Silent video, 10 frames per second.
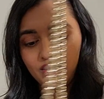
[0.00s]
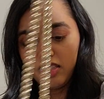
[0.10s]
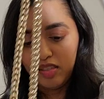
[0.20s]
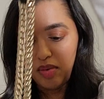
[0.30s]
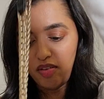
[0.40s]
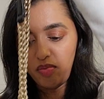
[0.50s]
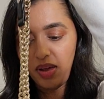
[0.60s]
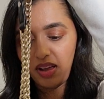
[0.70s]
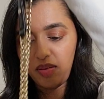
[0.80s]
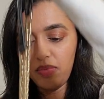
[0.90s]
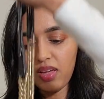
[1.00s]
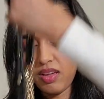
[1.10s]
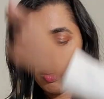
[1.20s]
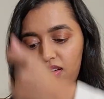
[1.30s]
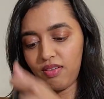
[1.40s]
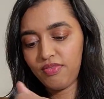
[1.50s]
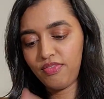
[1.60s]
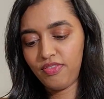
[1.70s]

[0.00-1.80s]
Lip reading: this is my Rebecca Minkoff.